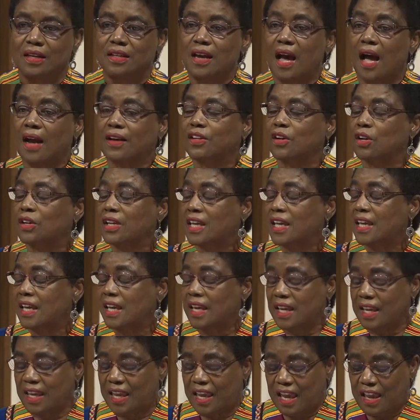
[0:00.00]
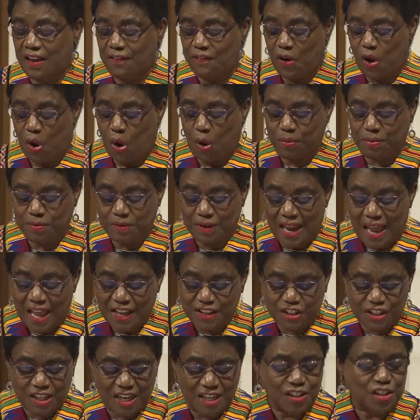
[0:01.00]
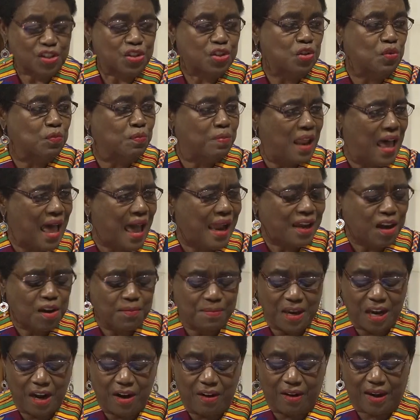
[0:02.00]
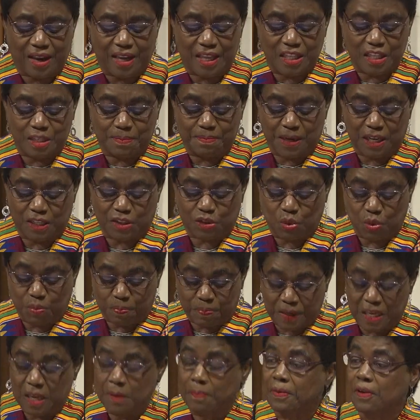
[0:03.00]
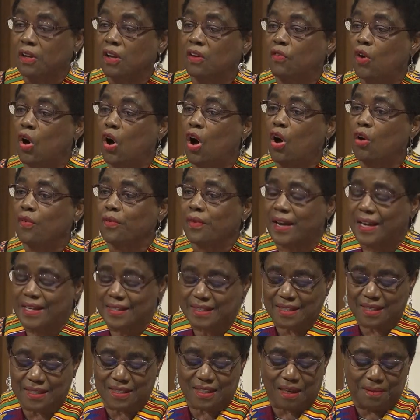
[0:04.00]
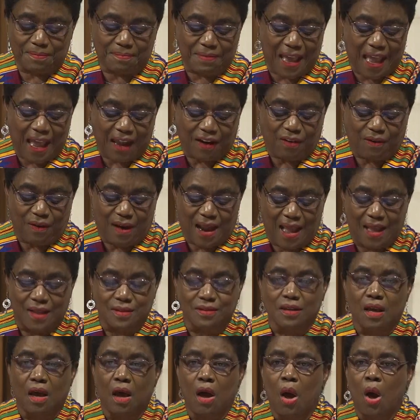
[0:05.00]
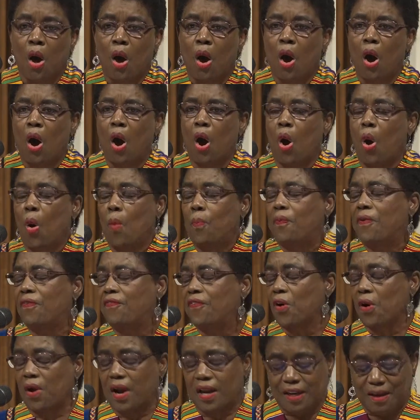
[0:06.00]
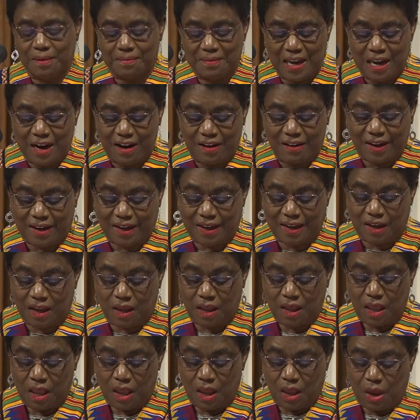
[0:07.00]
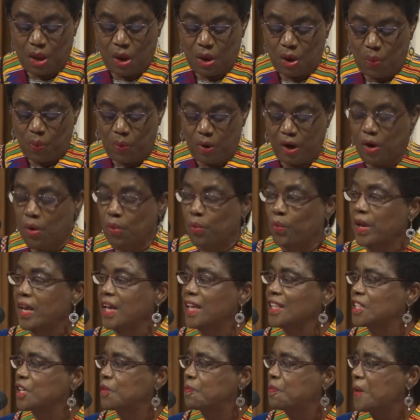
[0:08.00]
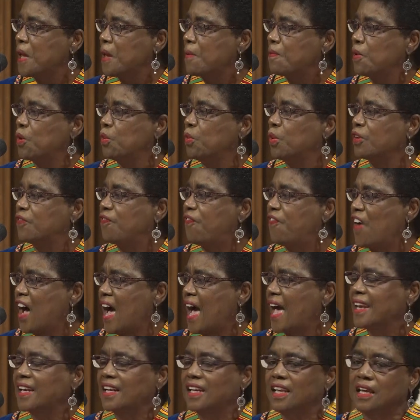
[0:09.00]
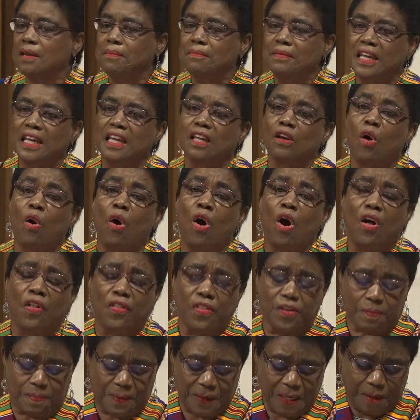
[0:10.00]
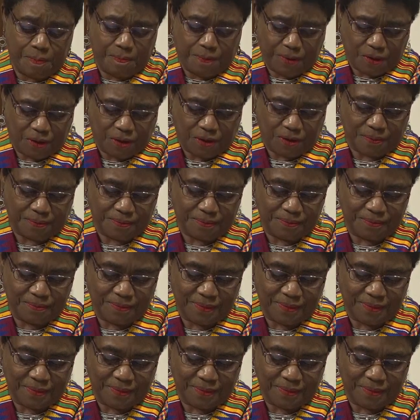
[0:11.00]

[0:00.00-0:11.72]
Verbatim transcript: Dr. King gave hope not just to black Americans, but to people of all races and backgrounds. Hope for an America where we, the people, would finally mean all the people.